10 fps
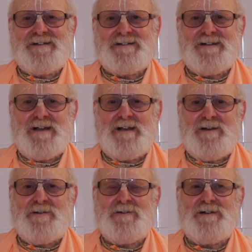So
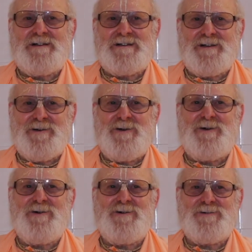he said,
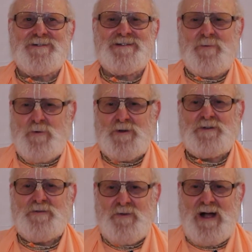oh, someone
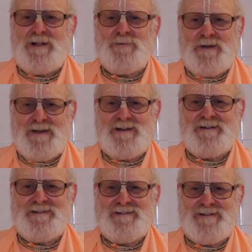is following
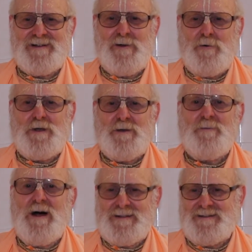the Gaudiya
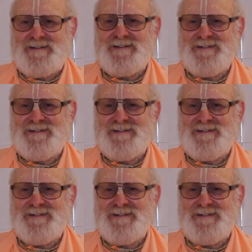Mat